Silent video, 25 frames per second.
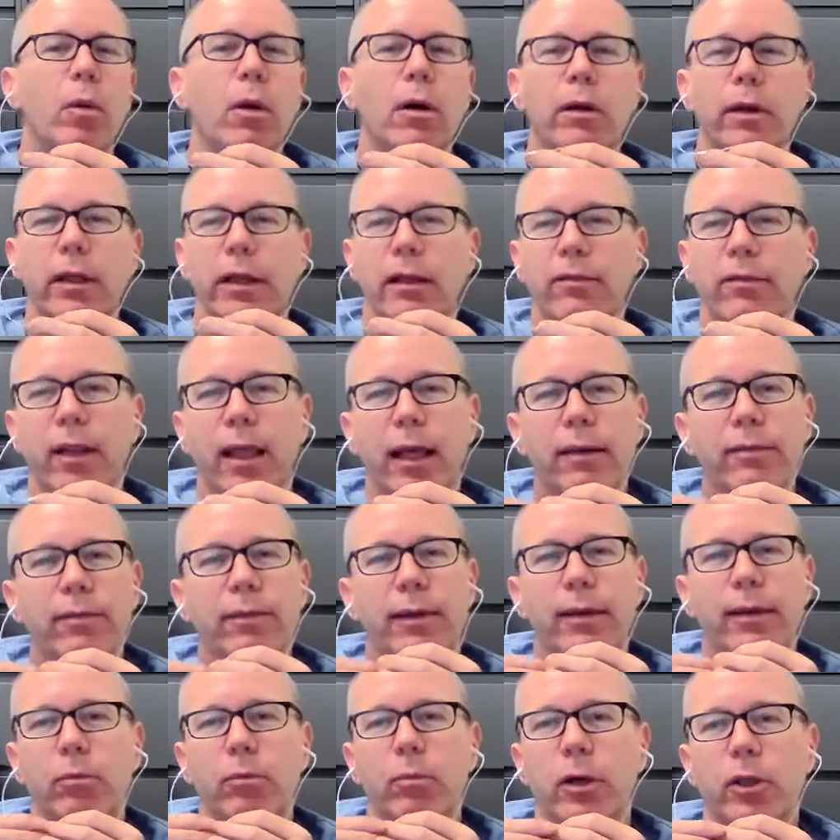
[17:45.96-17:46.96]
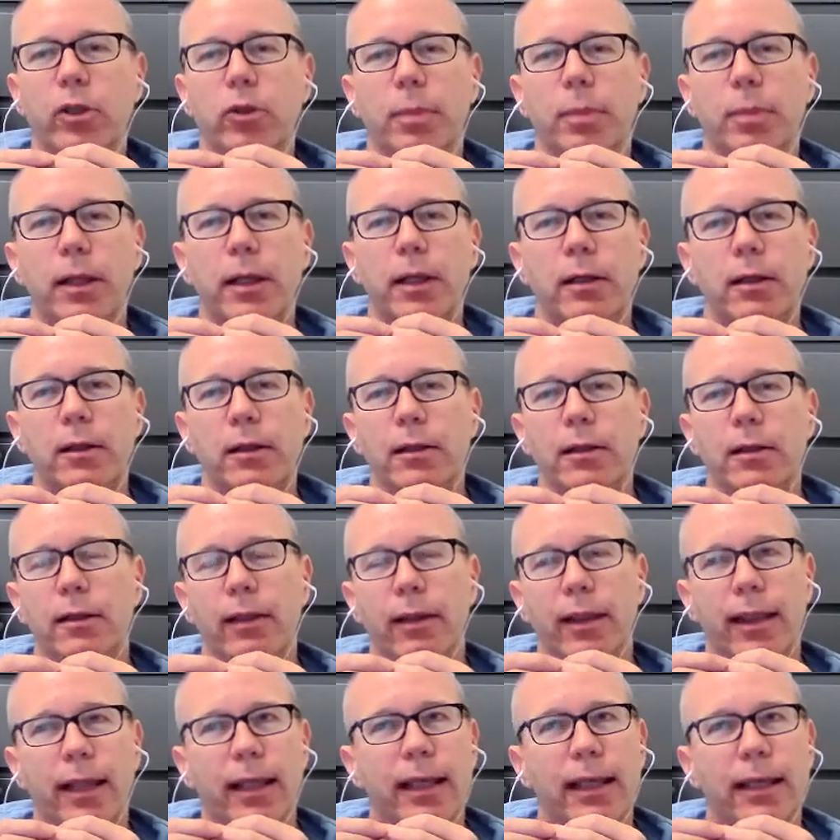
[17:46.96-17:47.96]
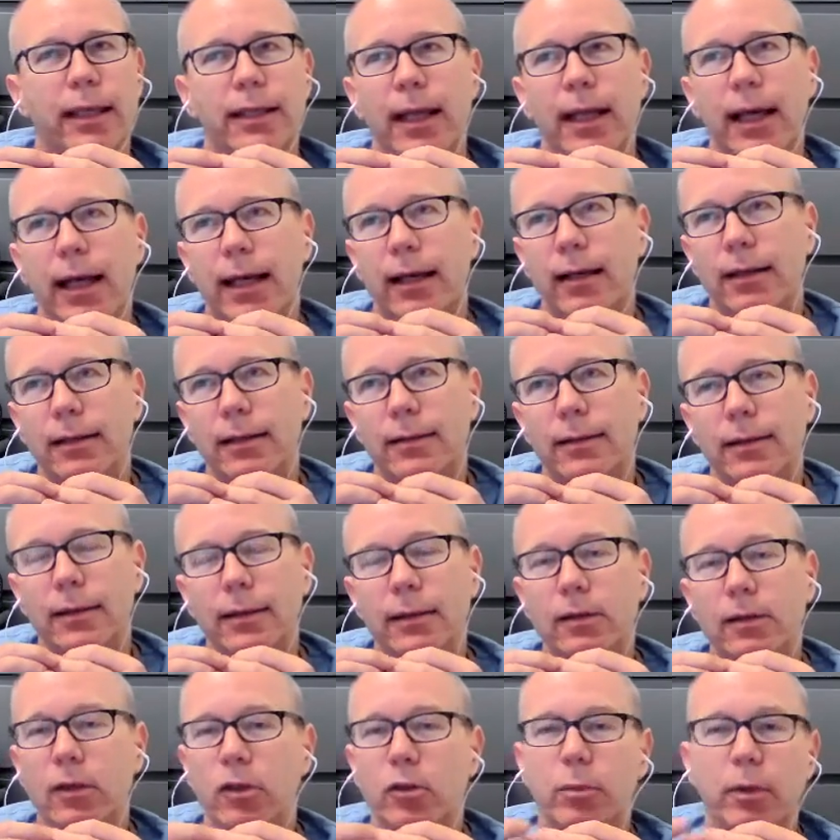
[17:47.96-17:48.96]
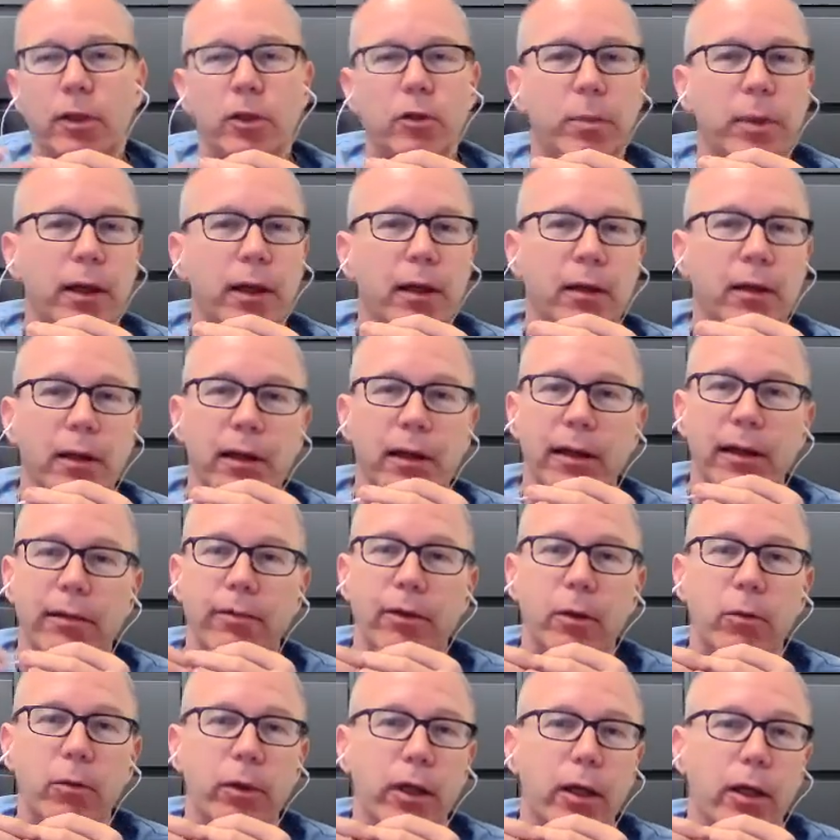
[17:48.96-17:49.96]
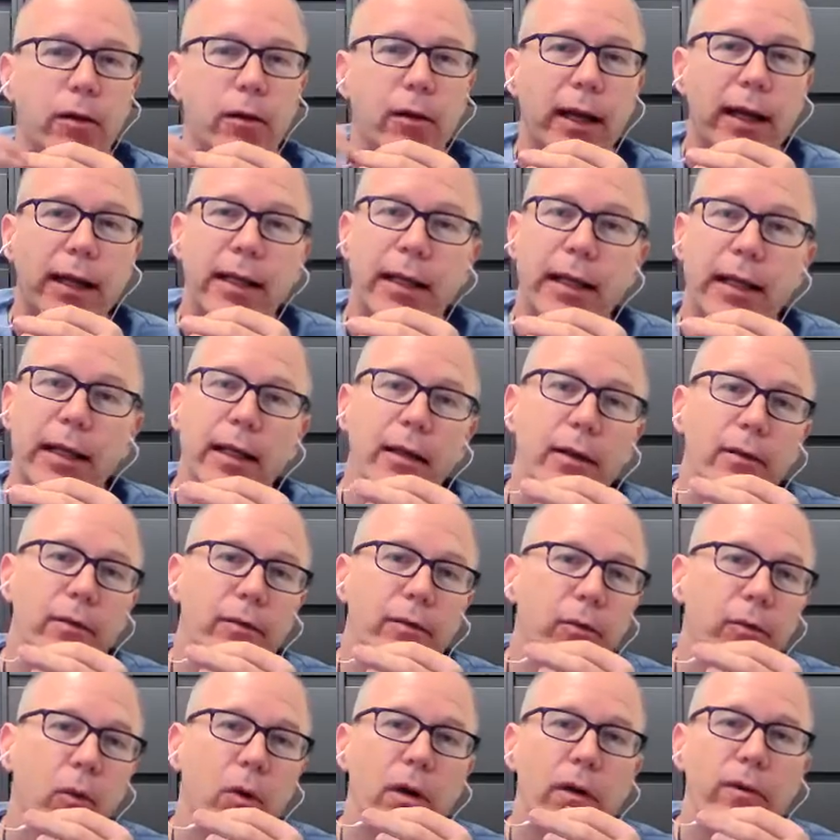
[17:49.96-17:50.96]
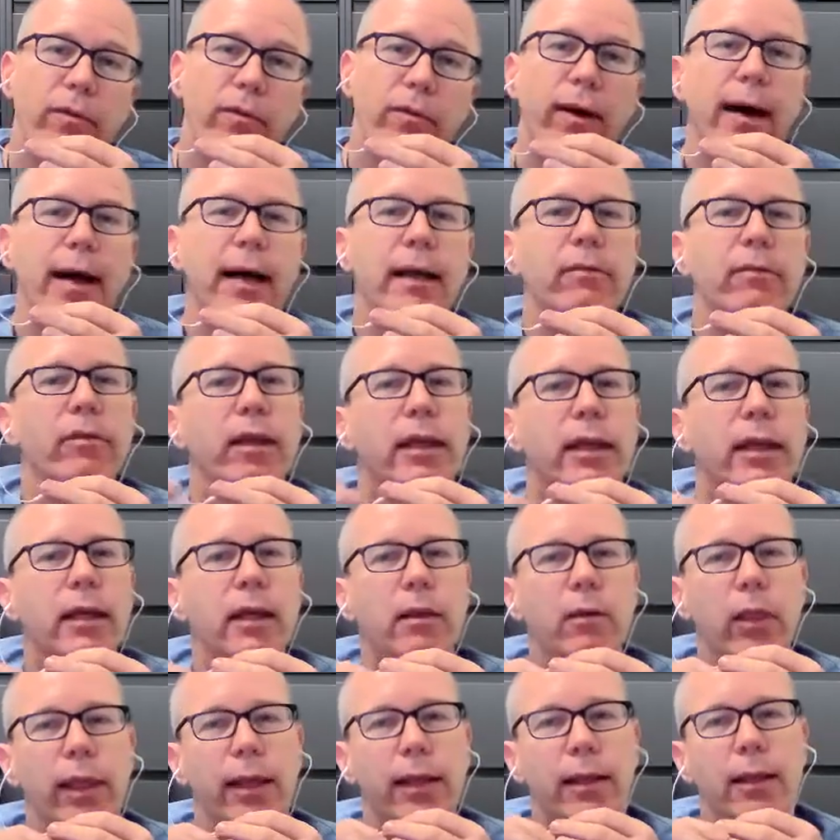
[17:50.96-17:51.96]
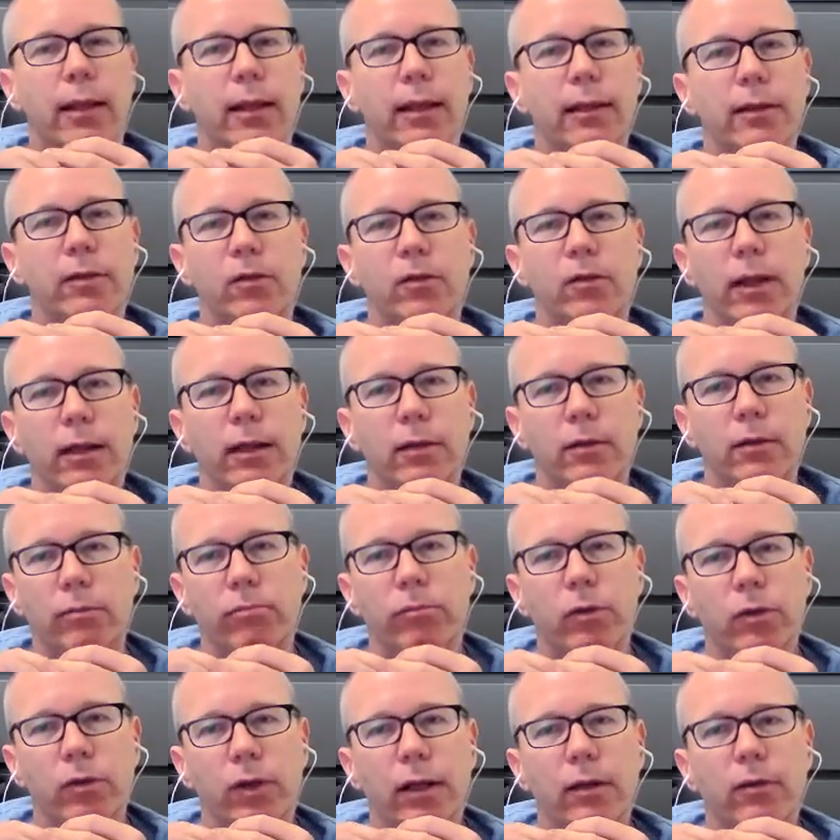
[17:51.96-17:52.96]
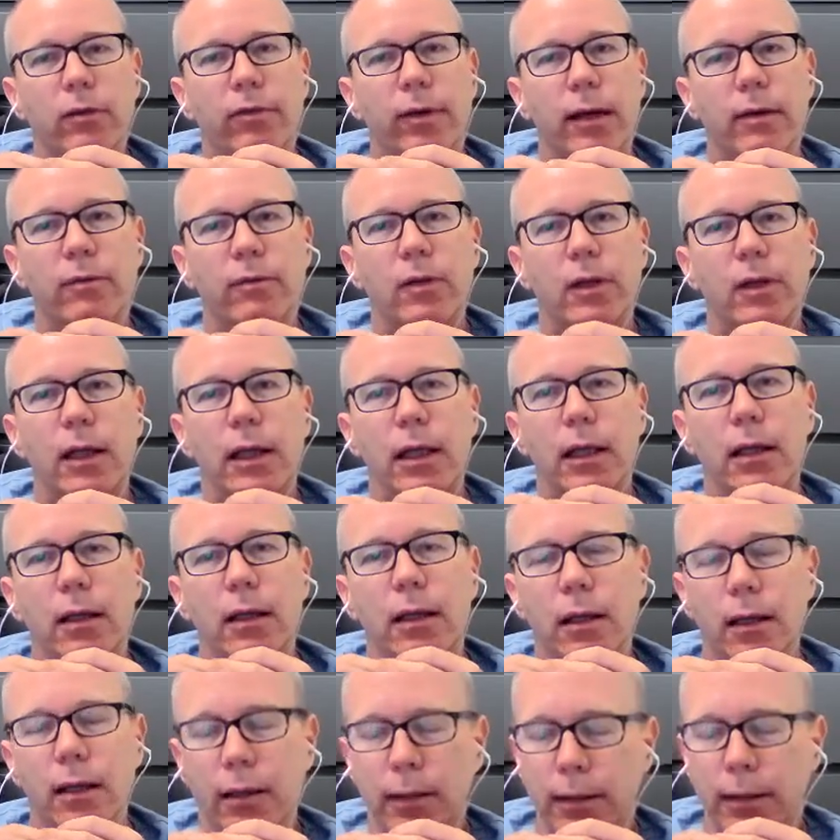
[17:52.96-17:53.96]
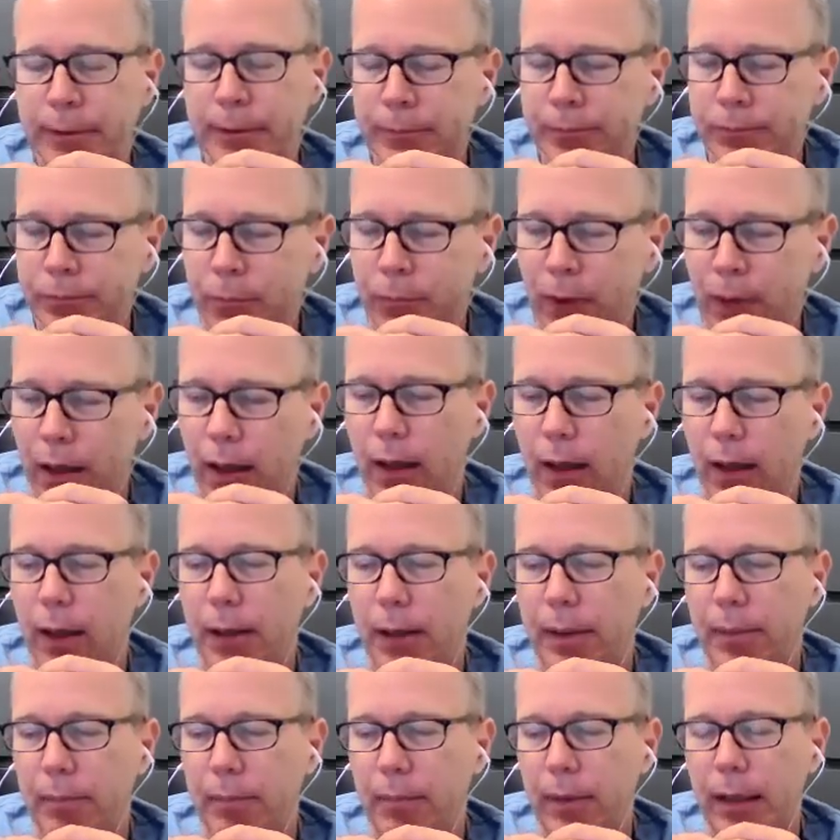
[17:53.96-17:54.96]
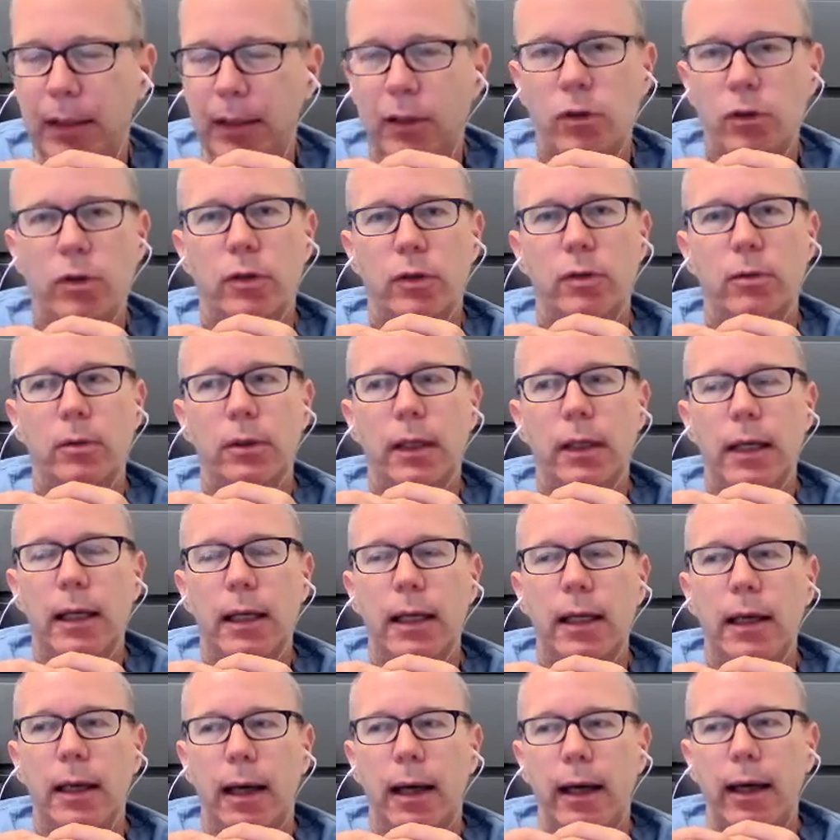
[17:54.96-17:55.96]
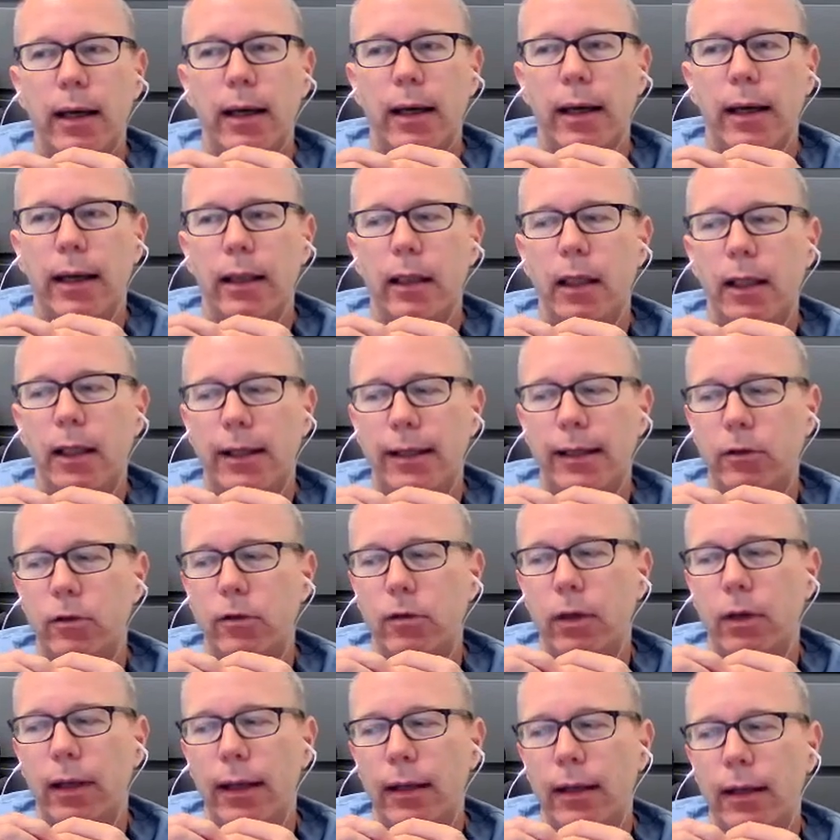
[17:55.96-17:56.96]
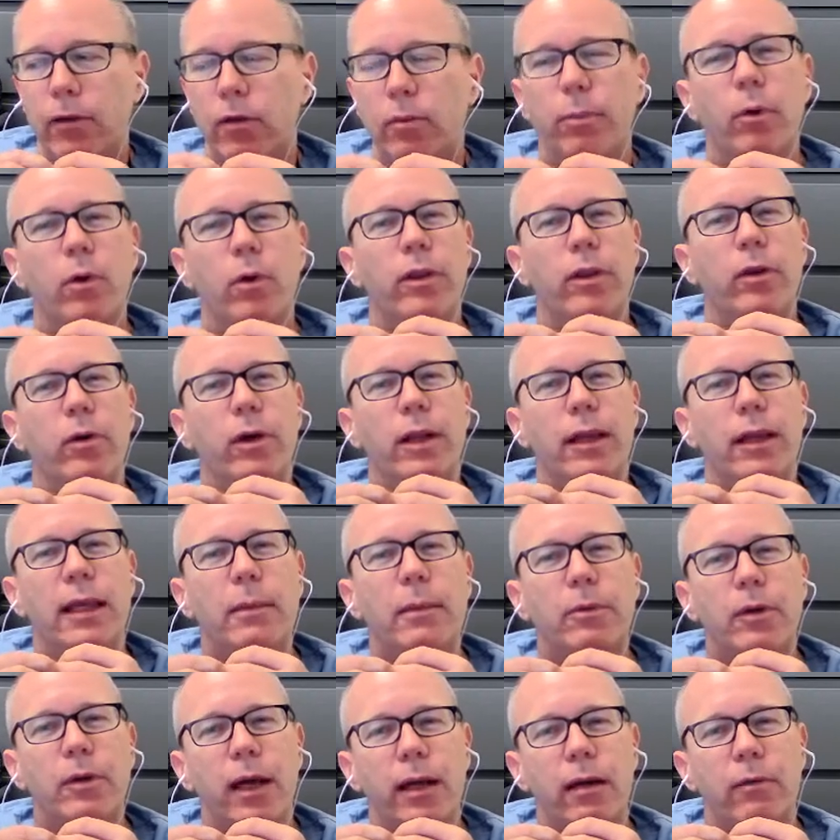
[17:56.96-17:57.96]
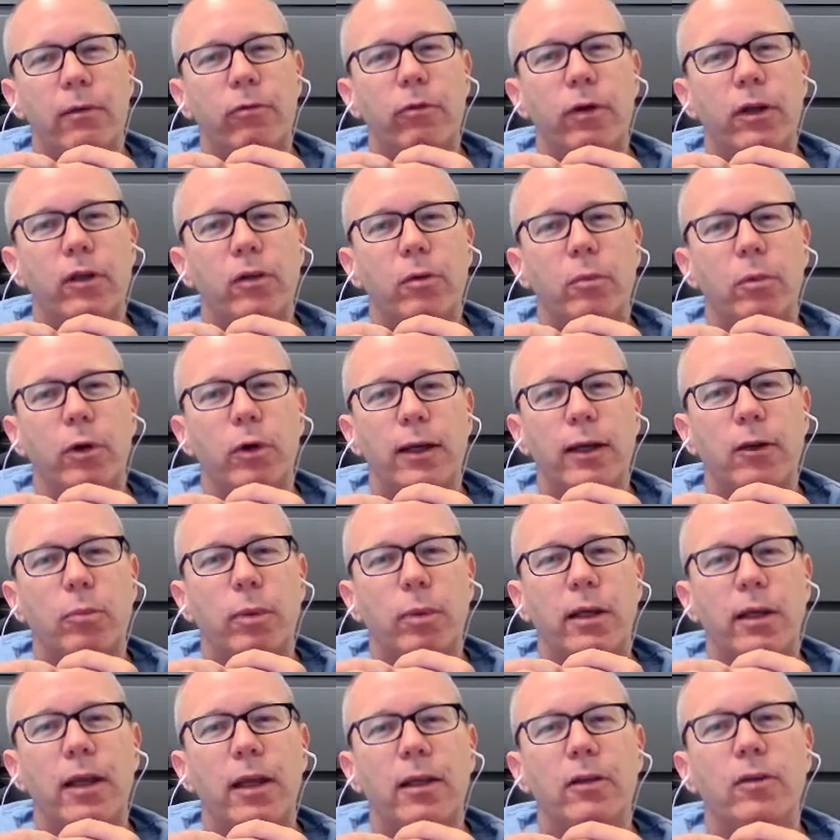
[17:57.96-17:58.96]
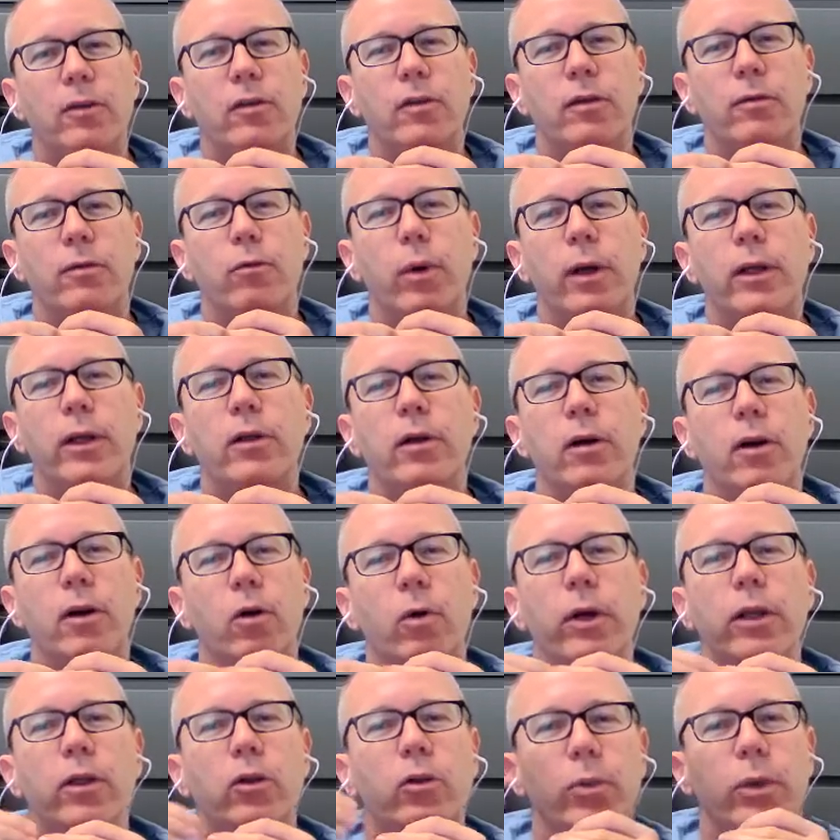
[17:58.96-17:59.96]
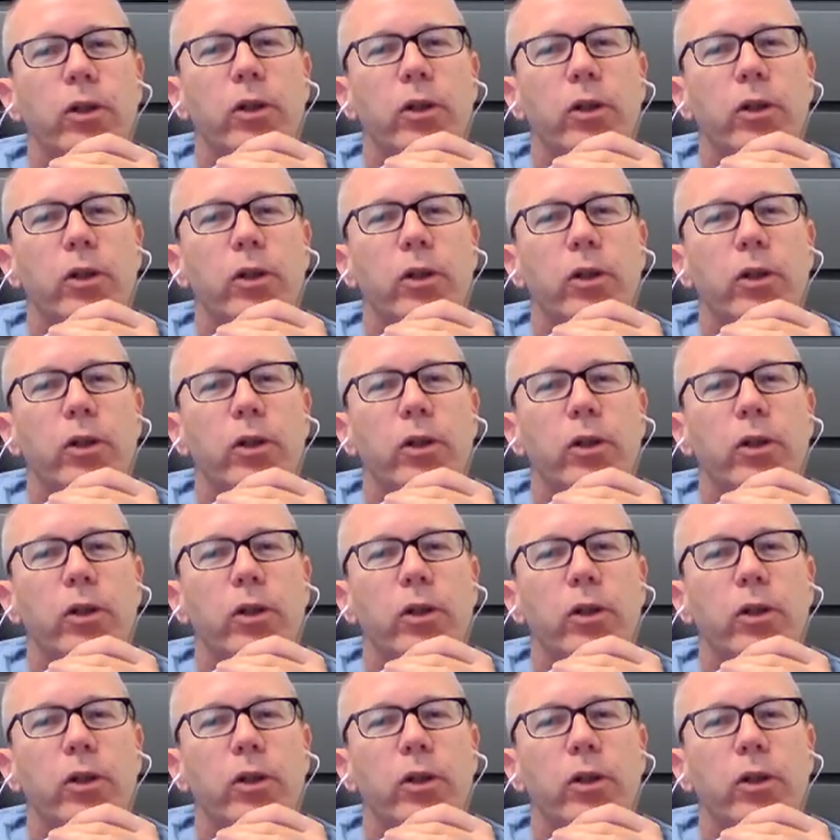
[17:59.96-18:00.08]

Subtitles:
But the quality of life is much better than dialysis. It's much better than living with a creatinine of 4 or 5, like stage 5 CKD. And so I think it is important, though, to keep kind of reasonable expectations of when you're